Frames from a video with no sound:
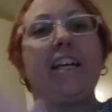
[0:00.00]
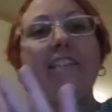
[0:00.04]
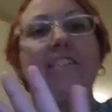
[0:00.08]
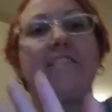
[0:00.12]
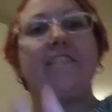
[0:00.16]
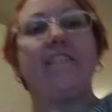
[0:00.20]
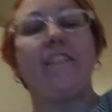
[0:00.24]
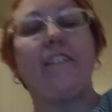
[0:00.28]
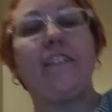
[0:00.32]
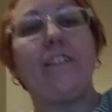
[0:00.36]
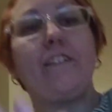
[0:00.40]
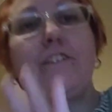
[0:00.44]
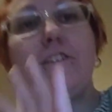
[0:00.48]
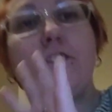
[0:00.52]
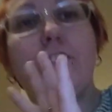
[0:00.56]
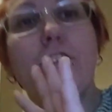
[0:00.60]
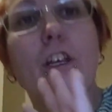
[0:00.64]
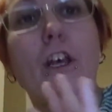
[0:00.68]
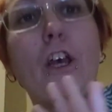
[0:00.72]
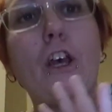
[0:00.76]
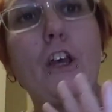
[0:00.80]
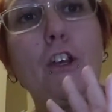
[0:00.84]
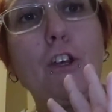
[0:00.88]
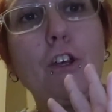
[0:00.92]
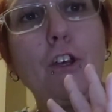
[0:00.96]
it
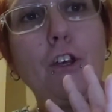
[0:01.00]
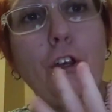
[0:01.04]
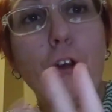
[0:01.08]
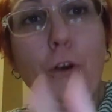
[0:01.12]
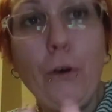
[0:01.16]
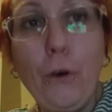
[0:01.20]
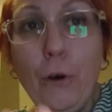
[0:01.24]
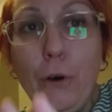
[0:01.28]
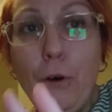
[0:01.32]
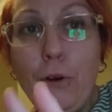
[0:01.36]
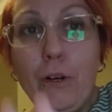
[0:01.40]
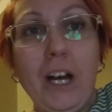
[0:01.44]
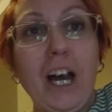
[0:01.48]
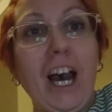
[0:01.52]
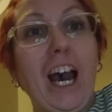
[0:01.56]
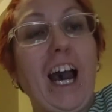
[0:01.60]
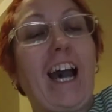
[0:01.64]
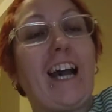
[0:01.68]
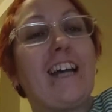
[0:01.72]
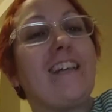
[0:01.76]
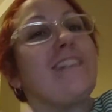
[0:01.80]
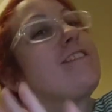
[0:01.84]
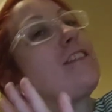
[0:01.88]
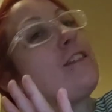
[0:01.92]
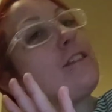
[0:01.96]
is your
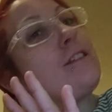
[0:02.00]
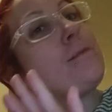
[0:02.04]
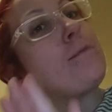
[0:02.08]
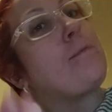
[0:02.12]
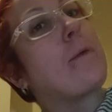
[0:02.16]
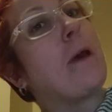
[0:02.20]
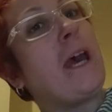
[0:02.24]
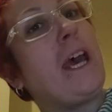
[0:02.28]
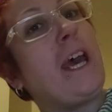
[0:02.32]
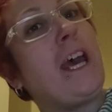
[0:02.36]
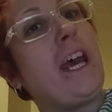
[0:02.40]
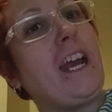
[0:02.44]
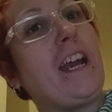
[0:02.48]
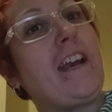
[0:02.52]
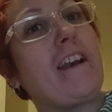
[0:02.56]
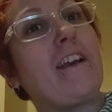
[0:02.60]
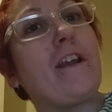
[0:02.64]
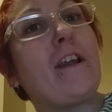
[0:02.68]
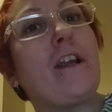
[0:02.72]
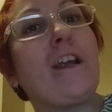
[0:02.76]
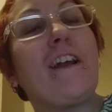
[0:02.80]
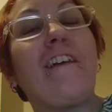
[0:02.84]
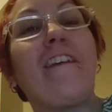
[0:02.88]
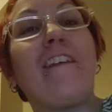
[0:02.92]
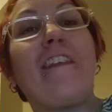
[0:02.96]
guys'
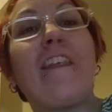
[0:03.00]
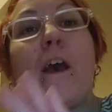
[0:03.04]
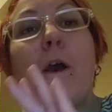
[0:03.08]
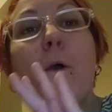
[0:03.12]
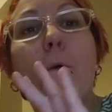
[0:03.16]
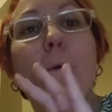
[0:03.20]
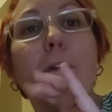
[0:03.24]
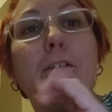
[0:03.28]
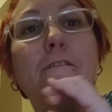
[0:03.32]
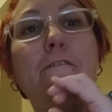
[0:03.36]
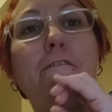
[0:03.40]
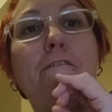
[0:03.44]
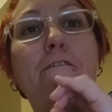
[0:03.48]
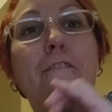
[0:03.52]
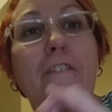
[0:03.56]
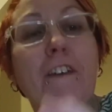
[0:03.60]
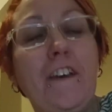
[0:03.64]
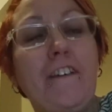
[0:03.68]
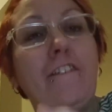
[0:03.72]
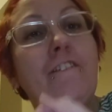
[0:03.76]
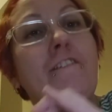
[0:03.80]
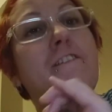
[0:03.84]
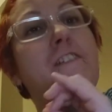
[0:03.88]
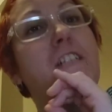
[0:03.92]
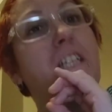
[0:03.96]
pick with
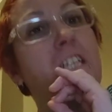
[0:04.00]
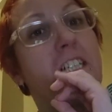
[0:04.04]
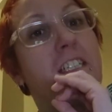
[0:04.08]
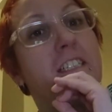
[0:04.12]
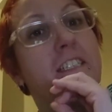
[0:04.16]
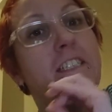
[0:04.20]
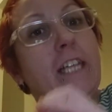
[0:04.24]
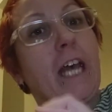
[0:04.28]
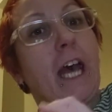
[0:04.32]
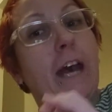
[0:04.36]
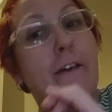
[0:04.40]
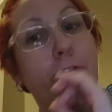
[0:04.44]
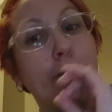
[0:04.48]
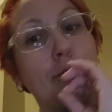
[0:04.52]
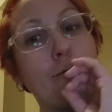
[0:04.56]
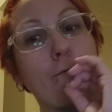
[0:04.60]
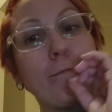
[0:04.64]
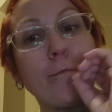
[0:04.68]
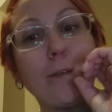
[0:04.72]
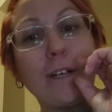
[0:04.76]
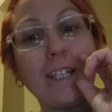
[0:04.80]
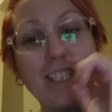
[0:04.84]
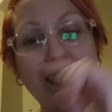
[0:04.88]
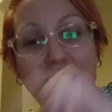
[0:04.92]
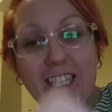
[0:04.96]

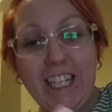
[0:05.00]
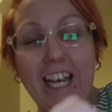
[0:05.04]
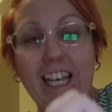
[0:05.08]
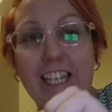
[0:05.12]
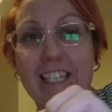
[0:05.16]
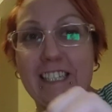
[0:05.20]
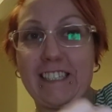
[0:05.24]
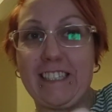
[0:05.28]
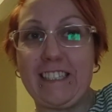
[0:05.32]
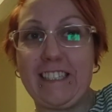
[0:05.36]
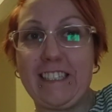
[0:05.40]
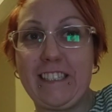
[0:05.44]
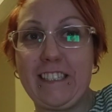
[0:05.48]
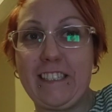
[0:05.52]
57%.